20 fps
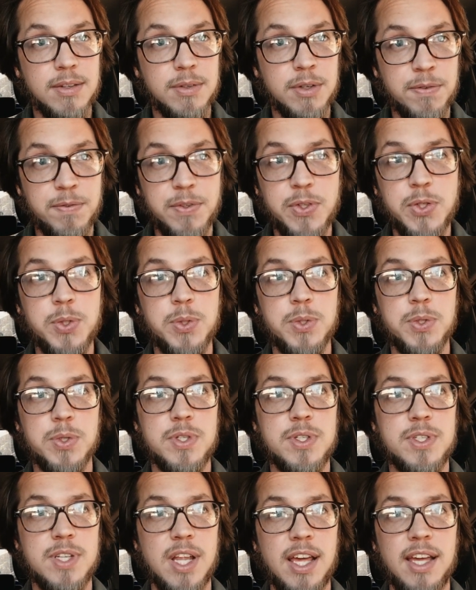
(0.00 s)

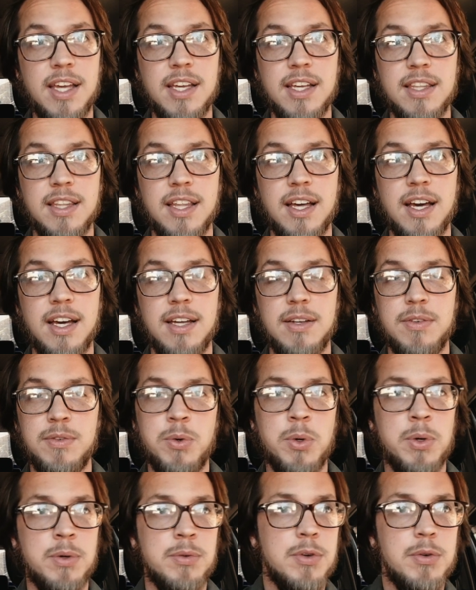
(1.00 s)
reviews saying that,
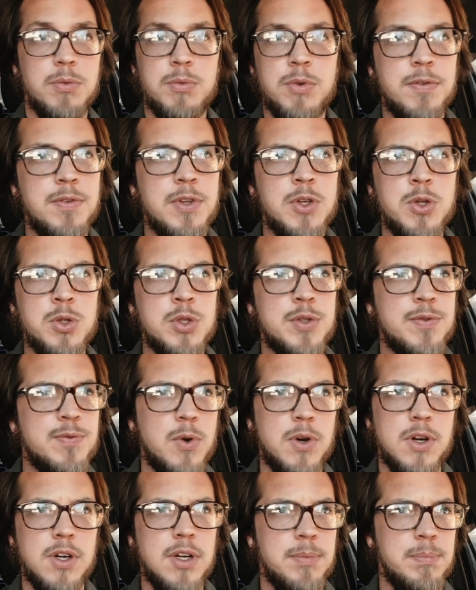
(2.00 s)
well, reviews,
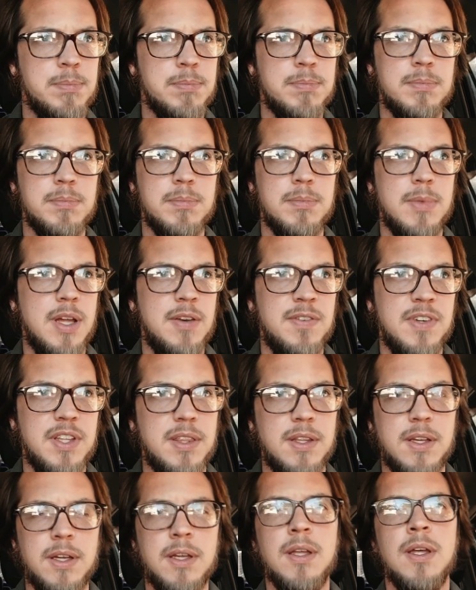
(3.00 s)
forum,
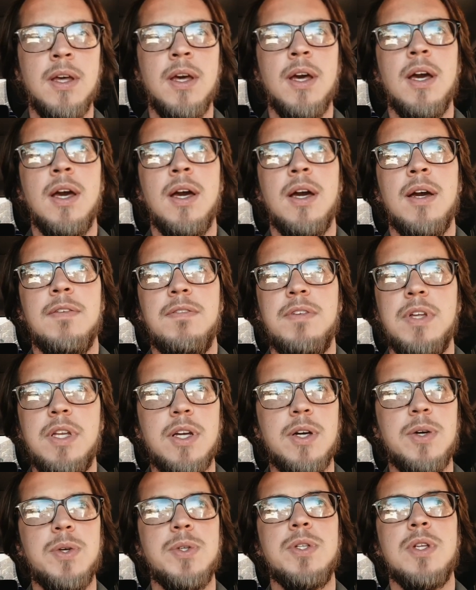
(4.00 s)
everything,
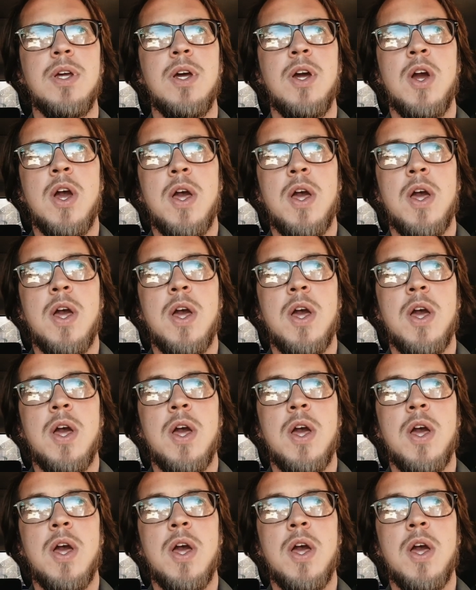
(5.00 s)
videos,